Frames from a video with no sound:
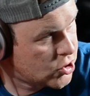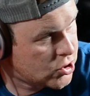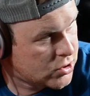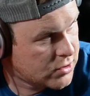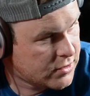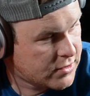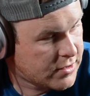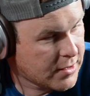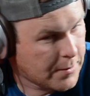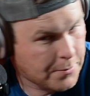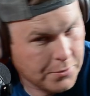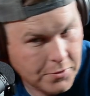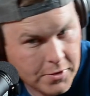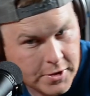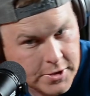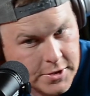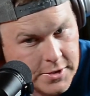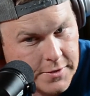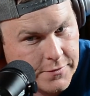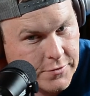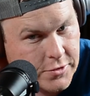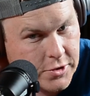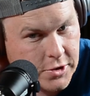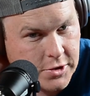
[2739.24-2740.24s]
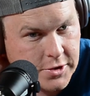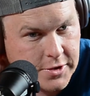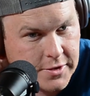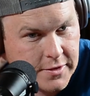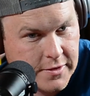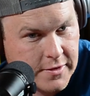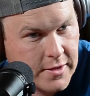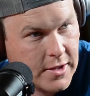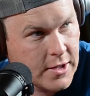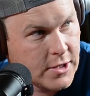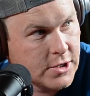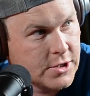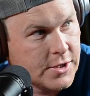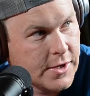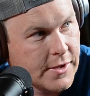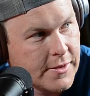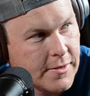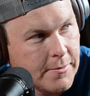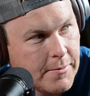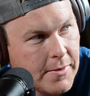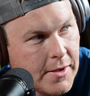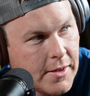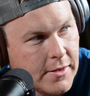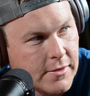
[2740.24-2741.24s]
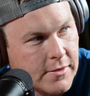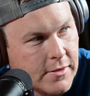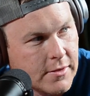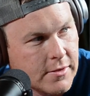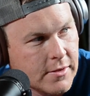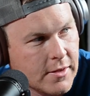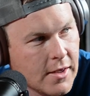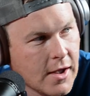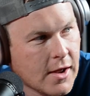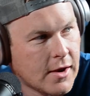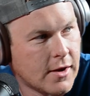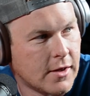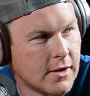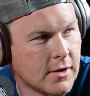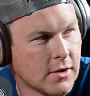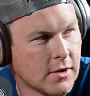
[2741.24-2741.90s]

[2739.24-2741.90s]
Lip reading: Separation of church and state, checks and balances. Got it.